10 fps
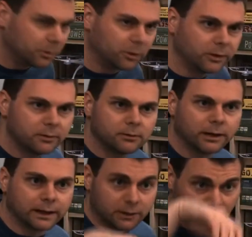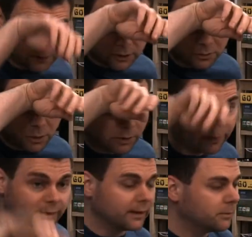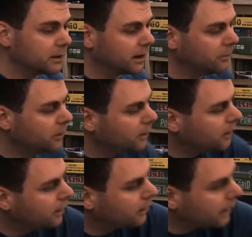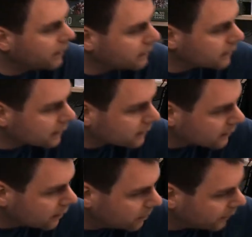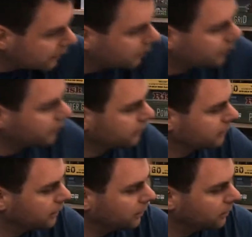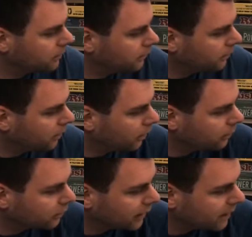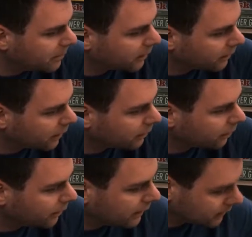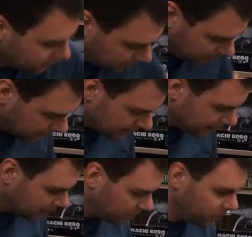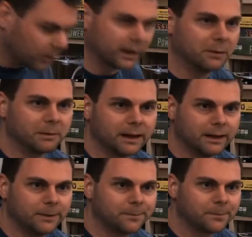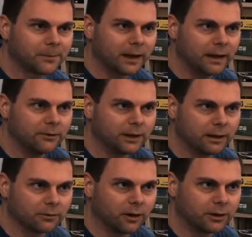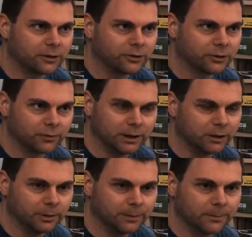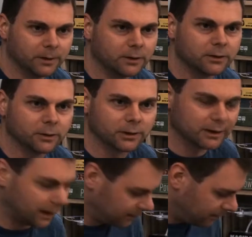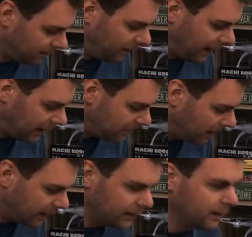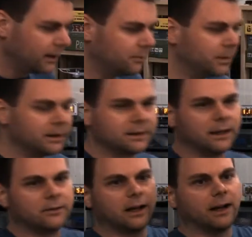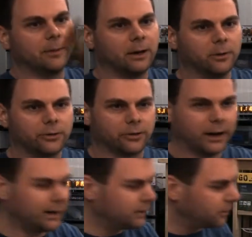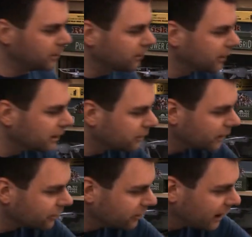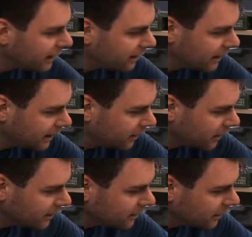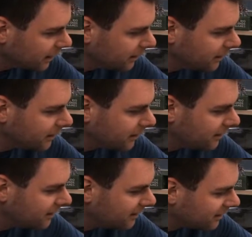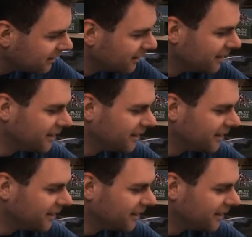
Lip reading: doubled, like you have to do both at the same time, and it's got some that are, you know, overlapping on other things, so it's a little bit more complicated. If you get it wrong, you can just redo it, so it's not that bad, but to save time, I will try to do it the right direction. I think I know how to do that.